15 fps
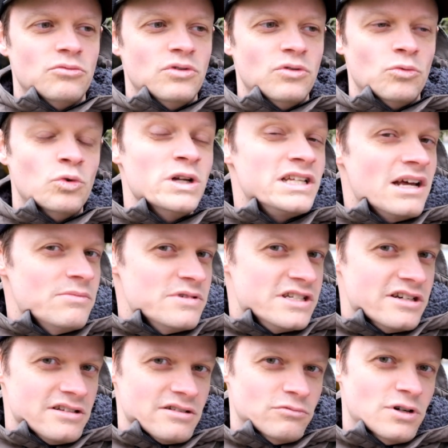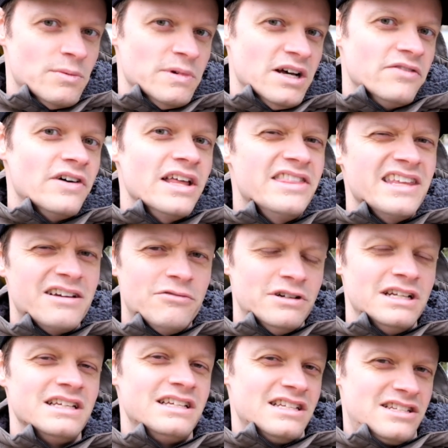When temperatures are warm enough. I think
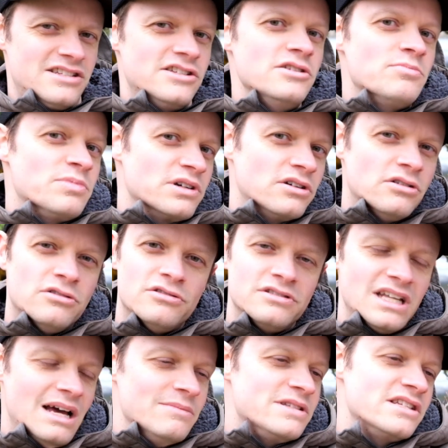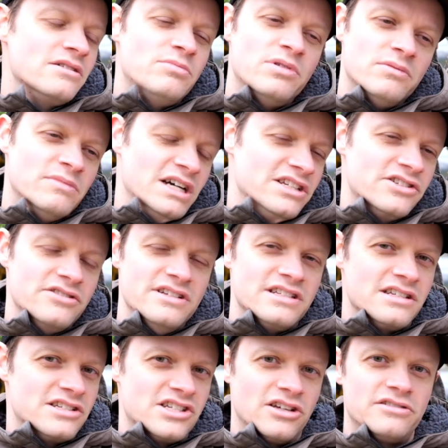when it gets super cold, I'm still putting my
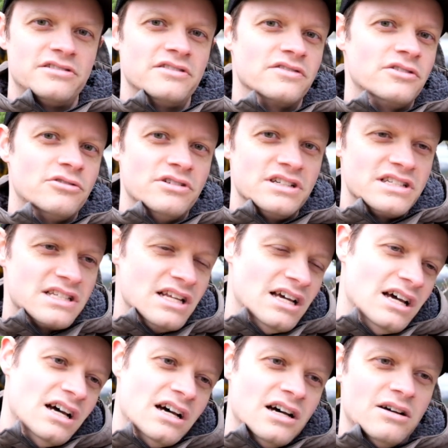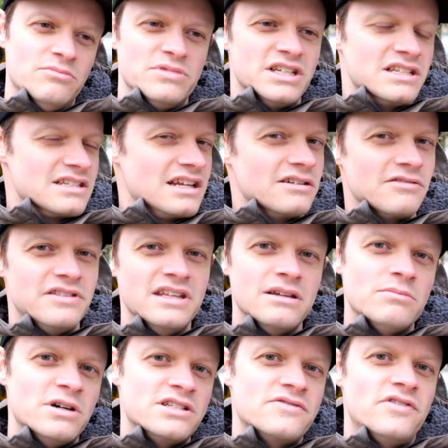trees in shelter, of course, because I don't
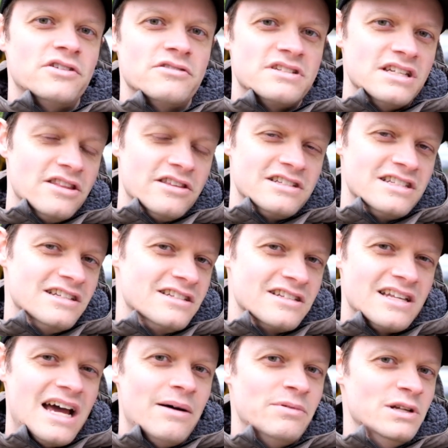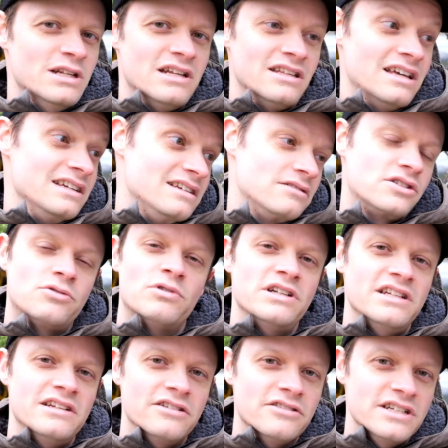think much photosynthesis is happening at like
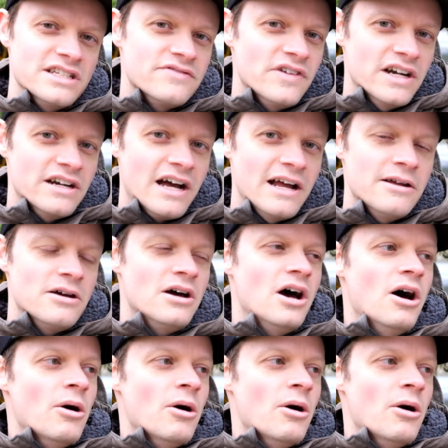20 degrees Fahrenheit.